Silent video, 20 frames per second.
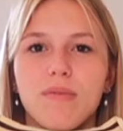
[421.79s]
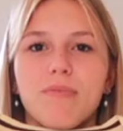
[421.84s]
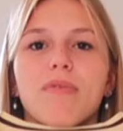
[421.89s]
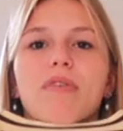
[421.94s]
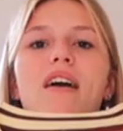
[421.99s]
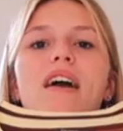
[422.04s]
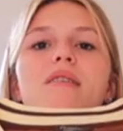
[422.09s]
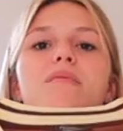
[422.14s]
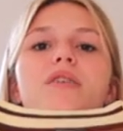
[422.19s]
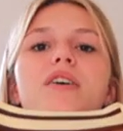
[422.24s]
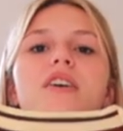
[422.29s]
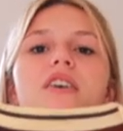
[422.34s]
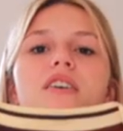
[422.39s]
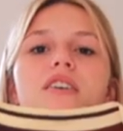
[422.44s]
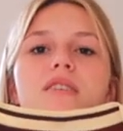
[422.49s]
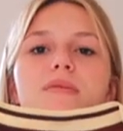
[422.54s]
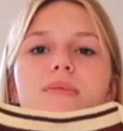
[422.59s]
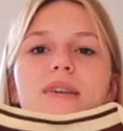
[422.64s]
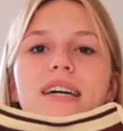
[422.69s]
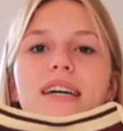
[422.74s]
the Primark,
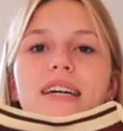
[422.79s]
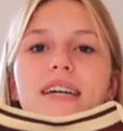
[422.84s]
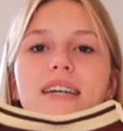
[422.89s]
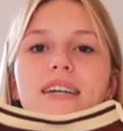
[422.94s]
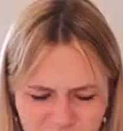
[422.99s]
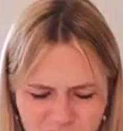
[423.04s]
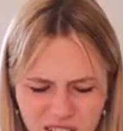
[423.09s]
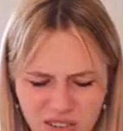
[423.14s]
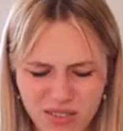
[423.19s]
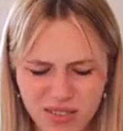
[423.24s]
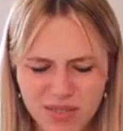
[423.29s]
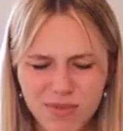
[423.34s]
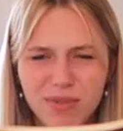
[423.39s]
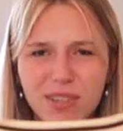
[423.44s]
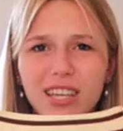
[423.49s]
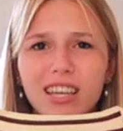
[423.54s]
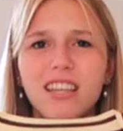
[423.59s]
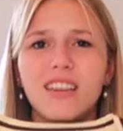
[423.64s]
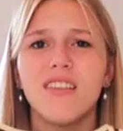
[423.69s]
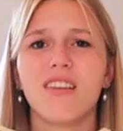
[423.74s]
but I don't know, it's
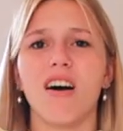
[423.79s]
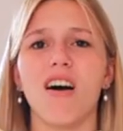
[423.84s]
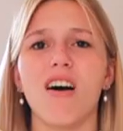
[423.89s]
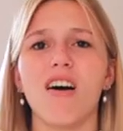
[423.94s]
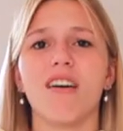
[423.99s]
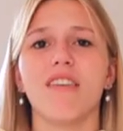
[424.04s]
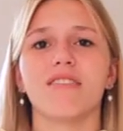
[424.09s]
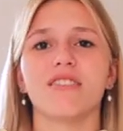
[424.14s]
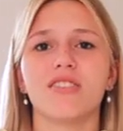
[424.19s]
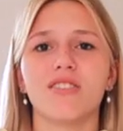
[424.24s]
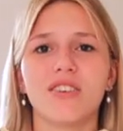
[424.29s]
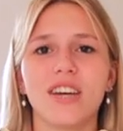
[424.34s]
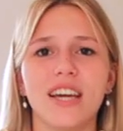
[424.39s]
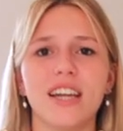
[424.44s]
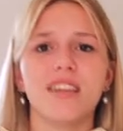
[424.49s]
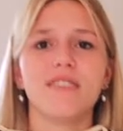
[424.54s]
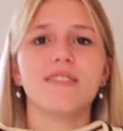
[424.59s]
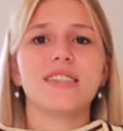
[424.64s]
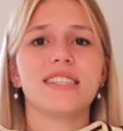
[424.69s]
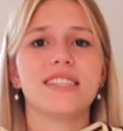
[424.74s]
really long. You
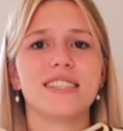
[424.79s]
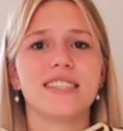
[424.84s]
can't even